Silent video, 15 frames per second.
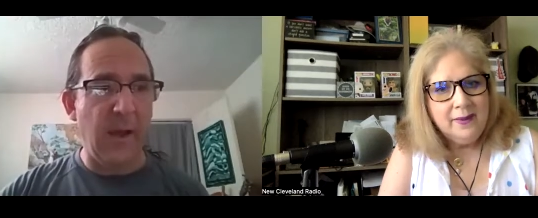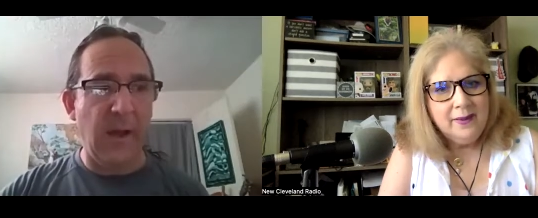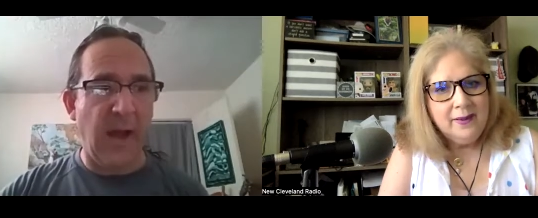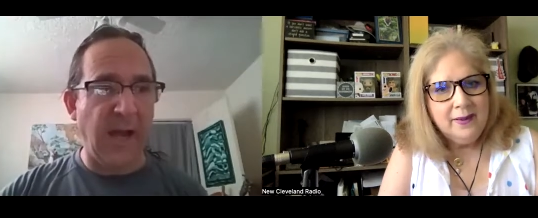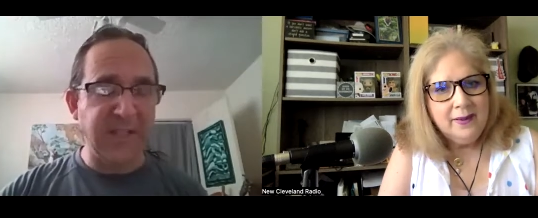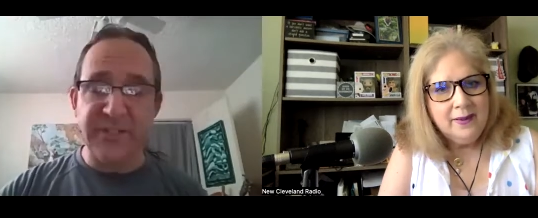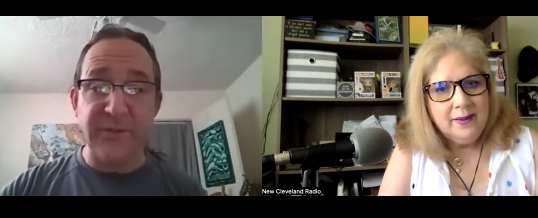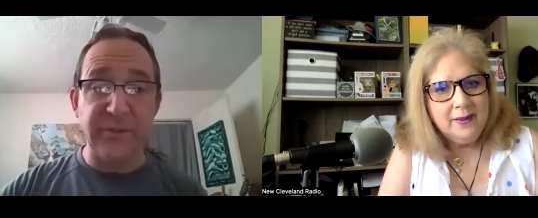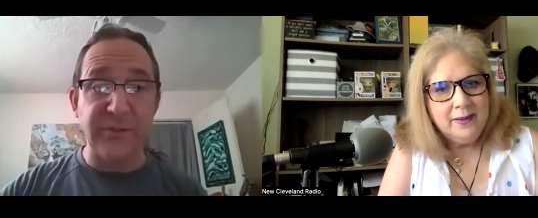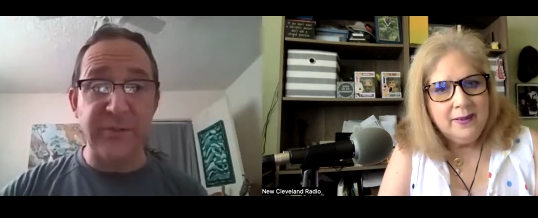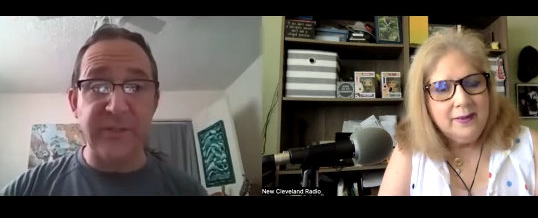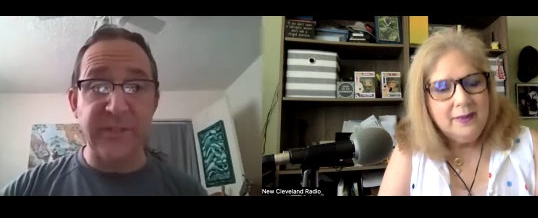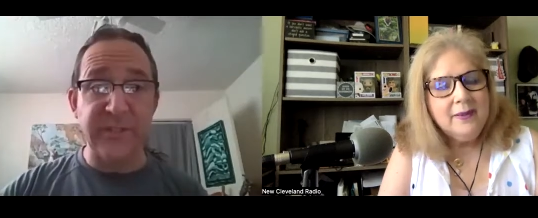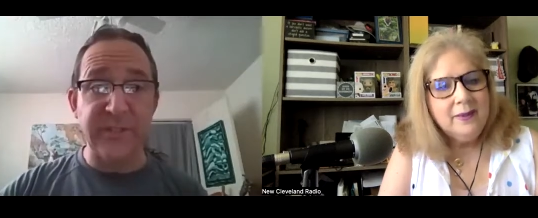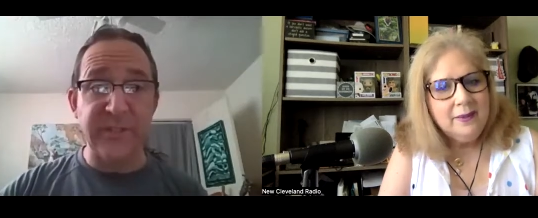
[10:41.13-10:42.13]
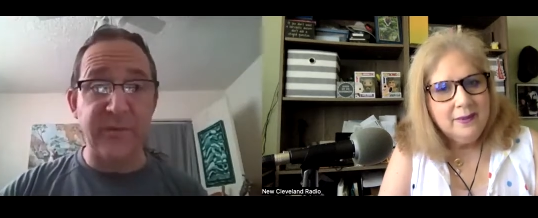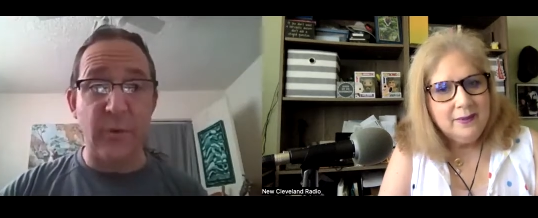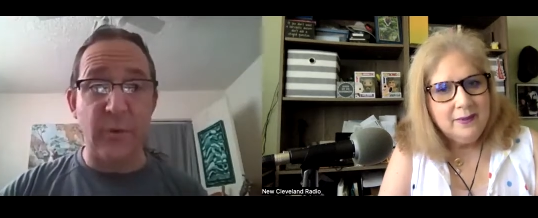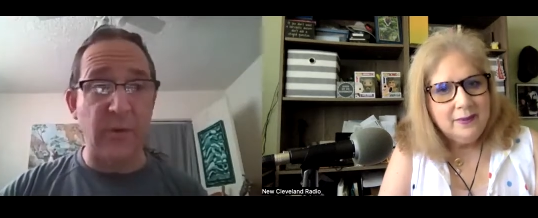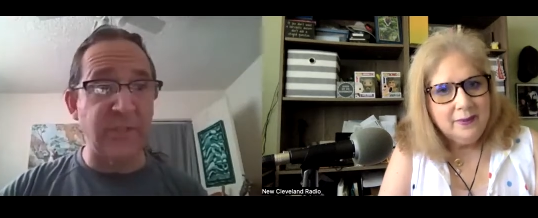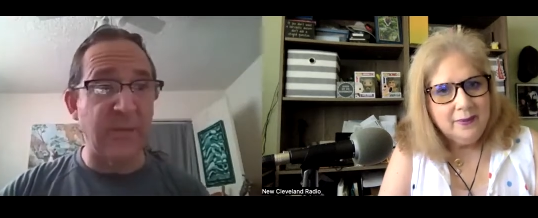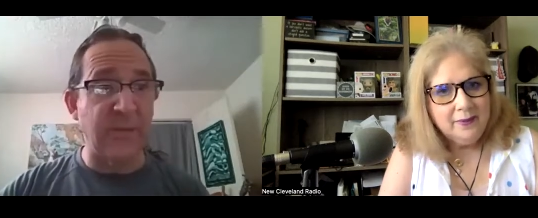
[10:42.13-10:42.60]
Speaker 1: I still do this, of
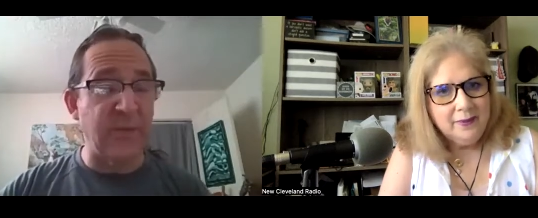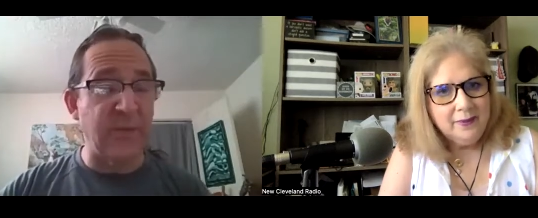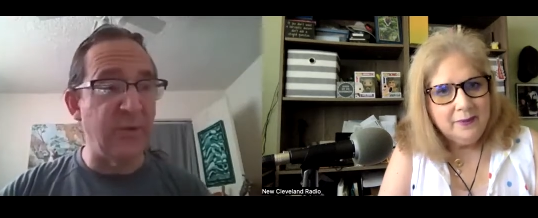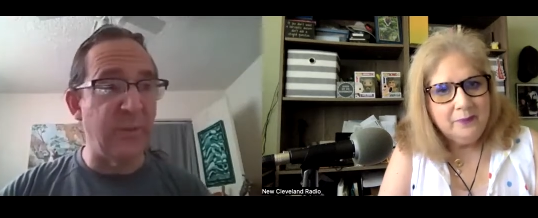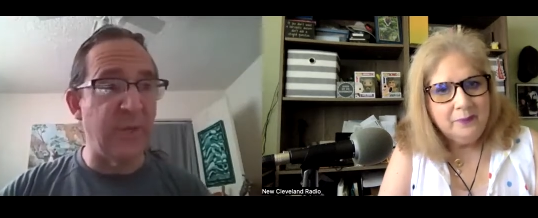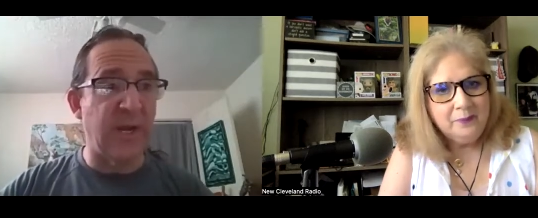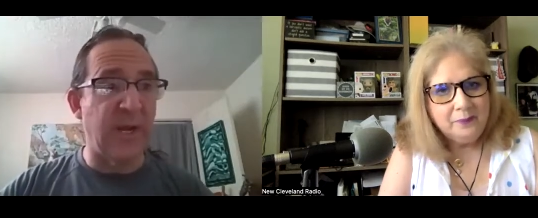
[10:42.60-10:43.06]
course, I'm human.